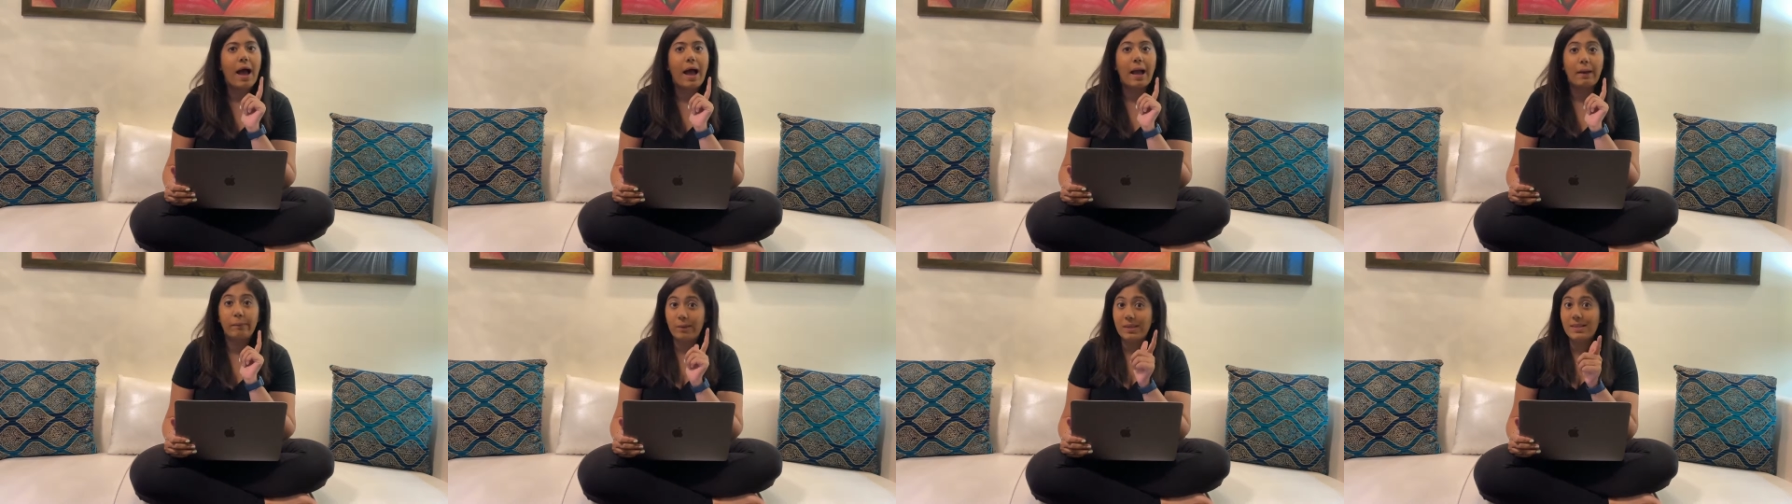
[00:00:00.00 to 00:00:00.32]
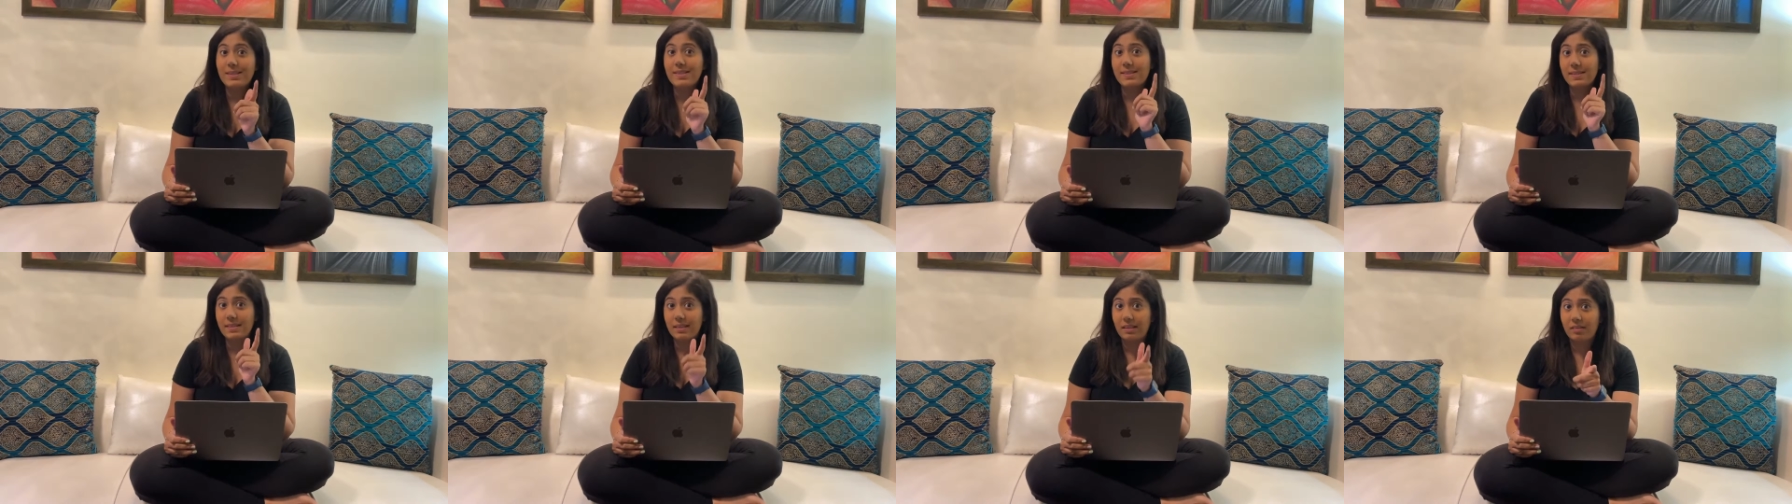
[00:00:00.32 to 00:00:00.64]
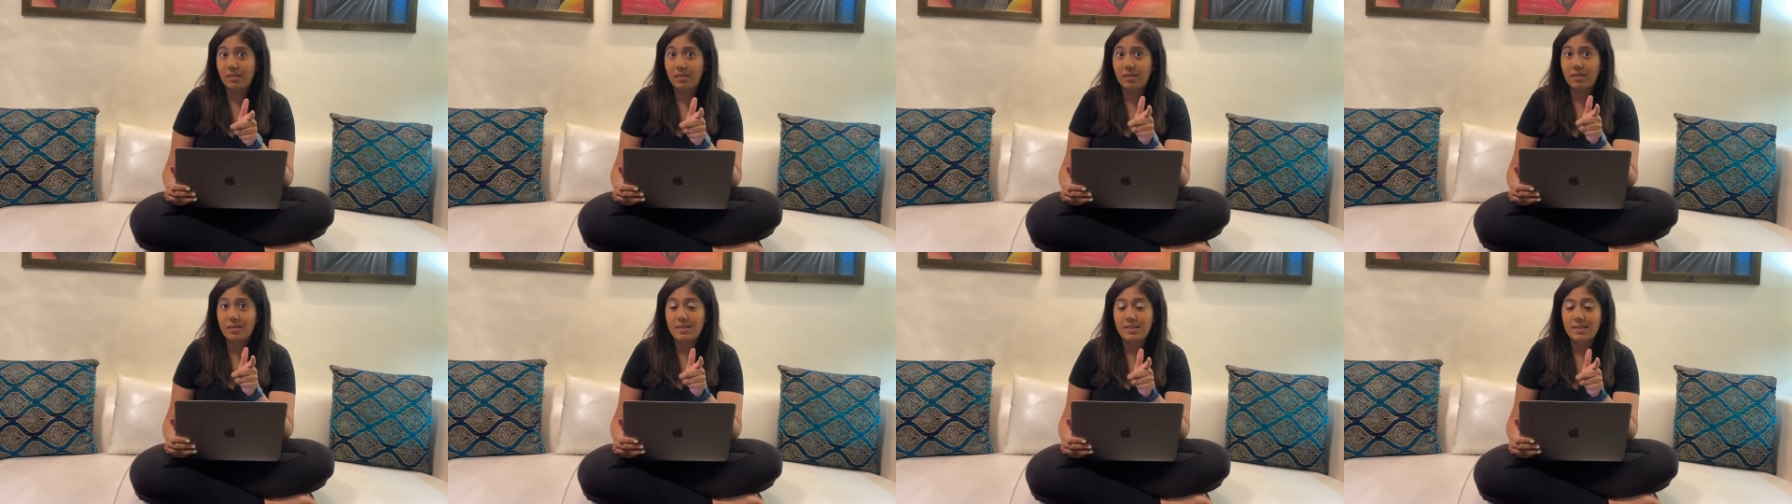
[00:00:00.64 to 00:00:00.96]
I mean,
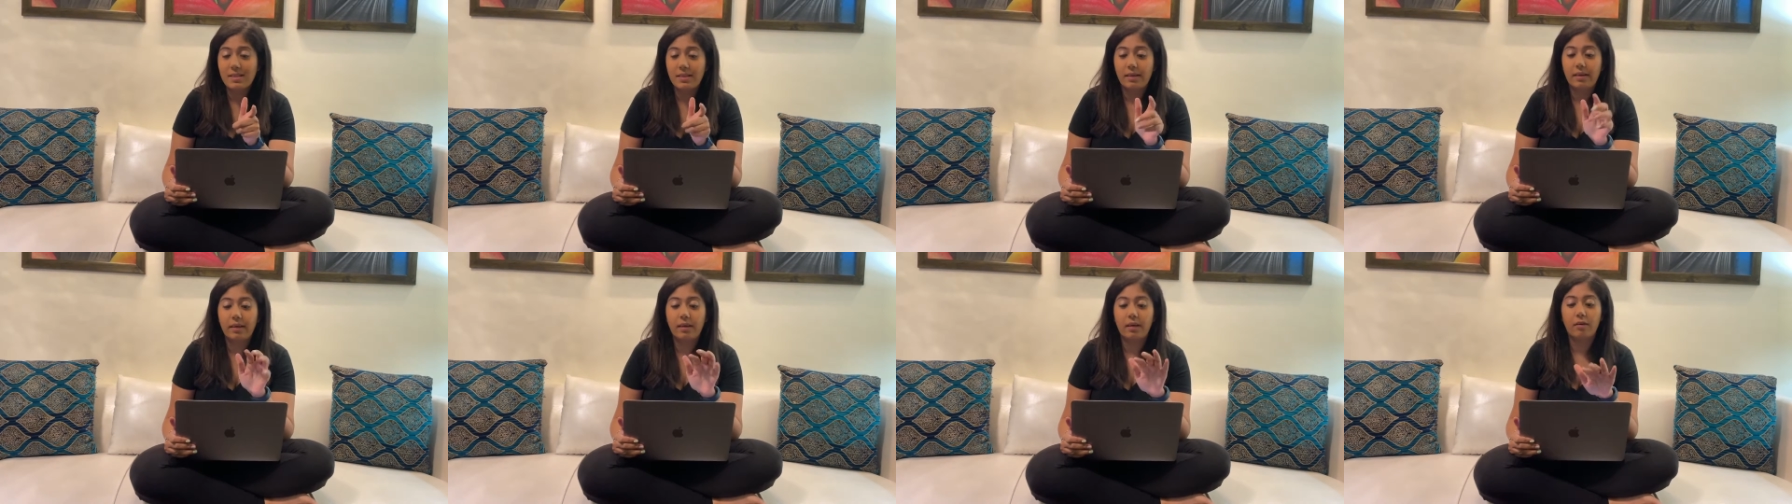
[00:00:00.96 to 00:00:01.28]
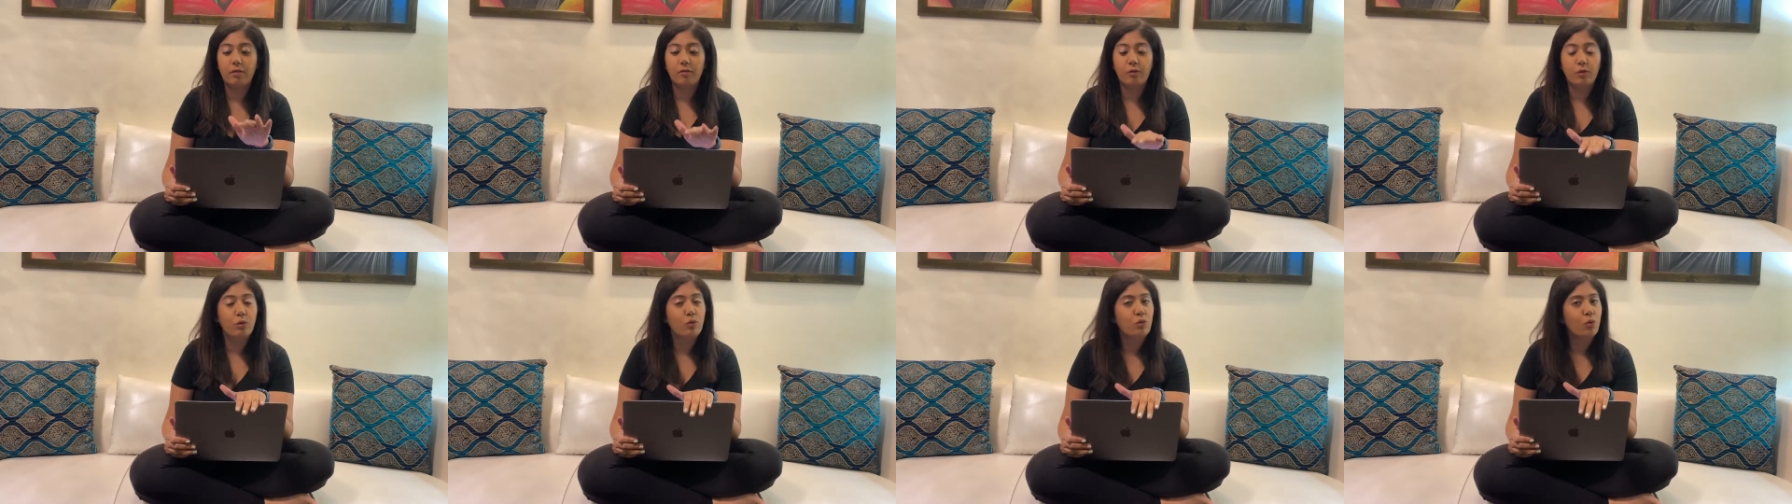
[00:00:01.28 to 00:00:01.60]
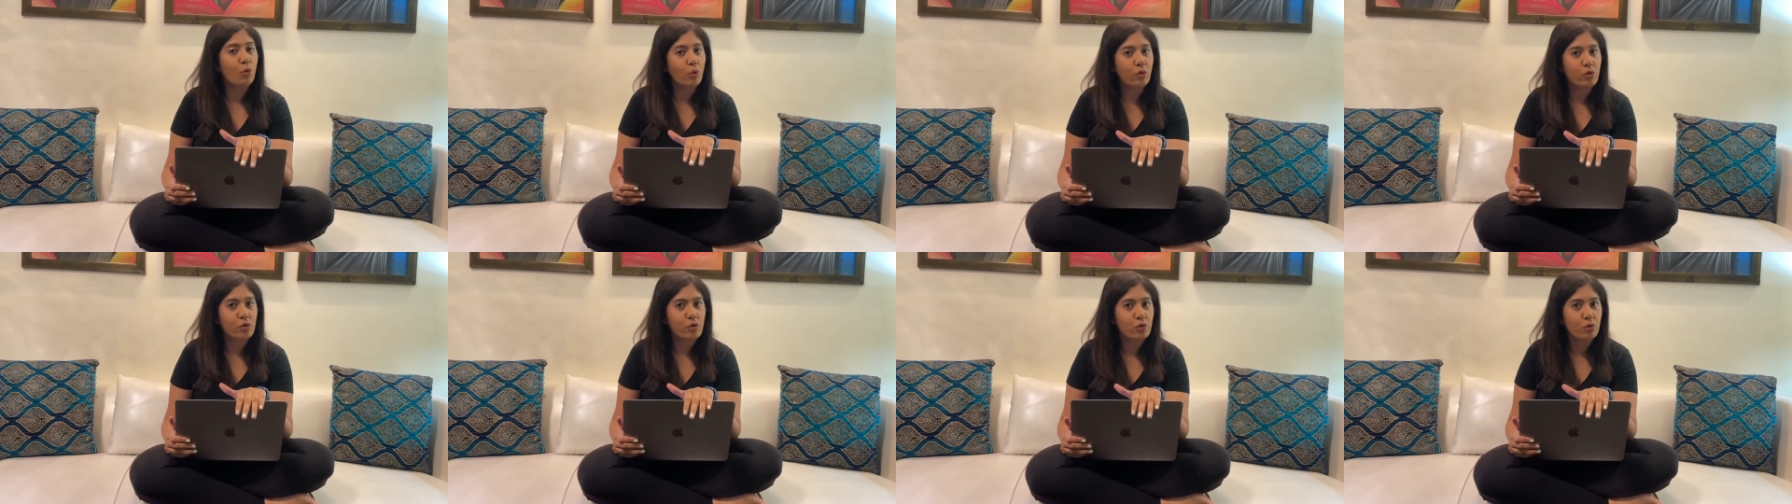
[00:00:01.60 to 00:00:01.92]
seriously, if you
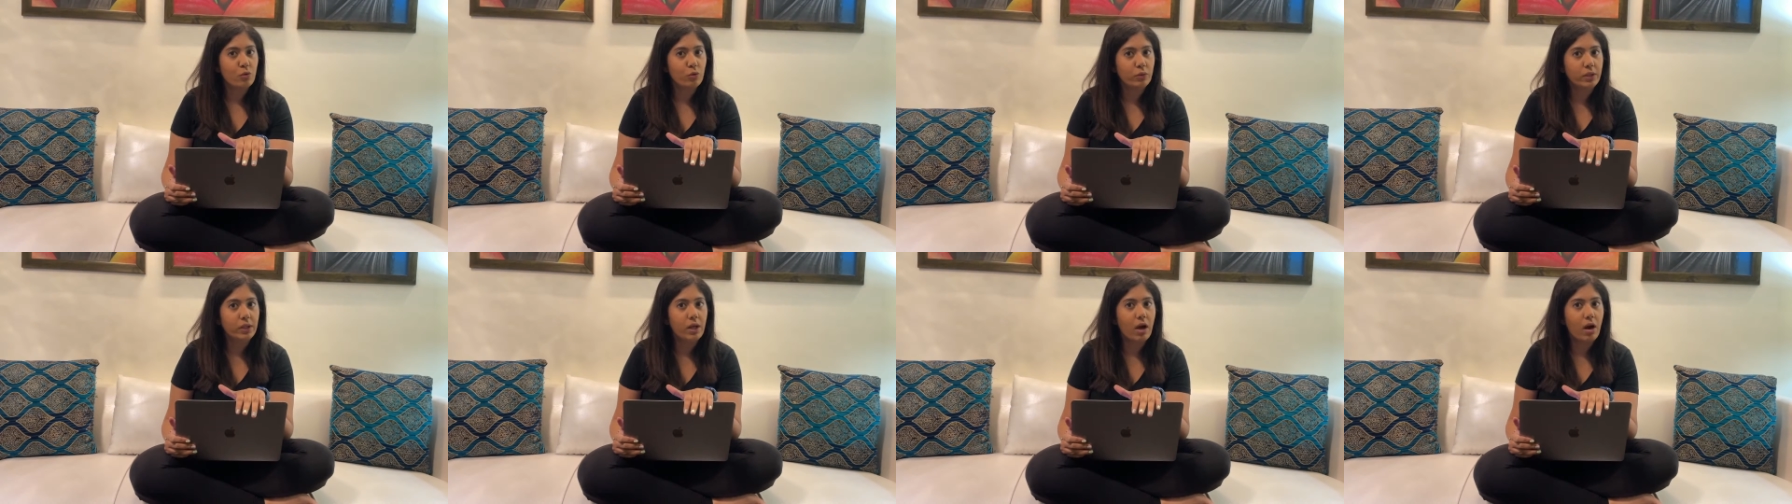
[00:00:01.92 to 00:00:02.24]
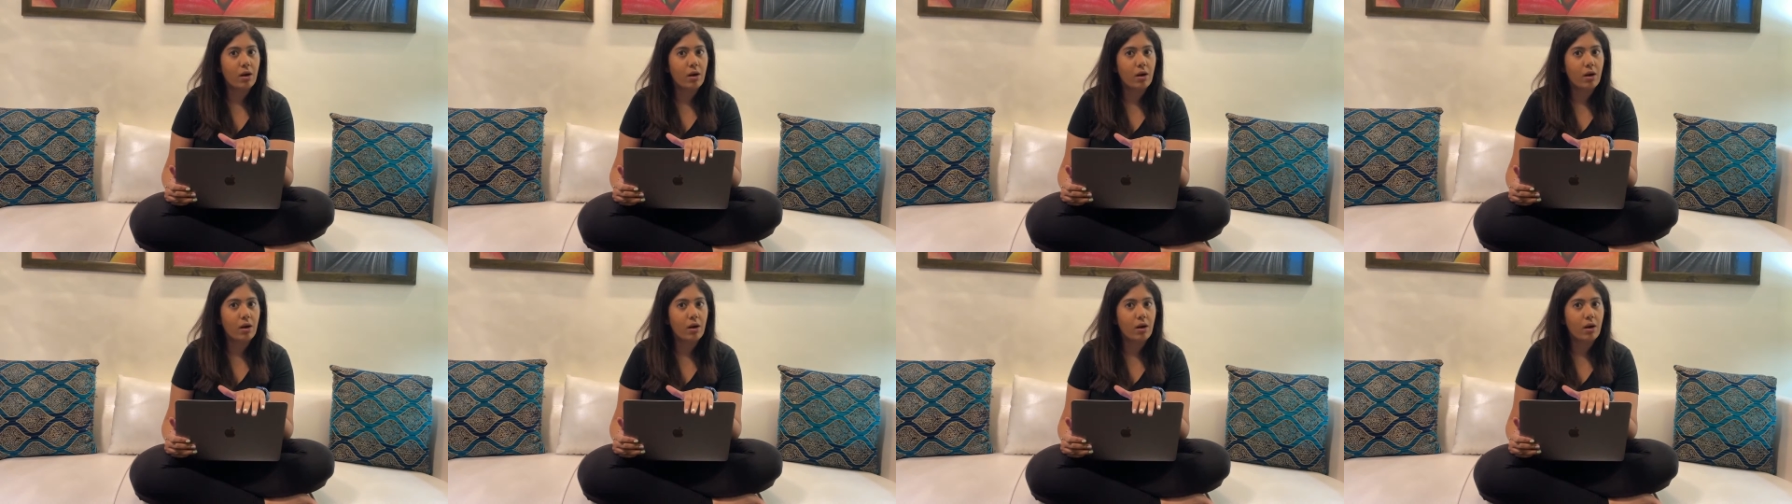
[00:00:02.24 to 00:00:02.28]
don't know the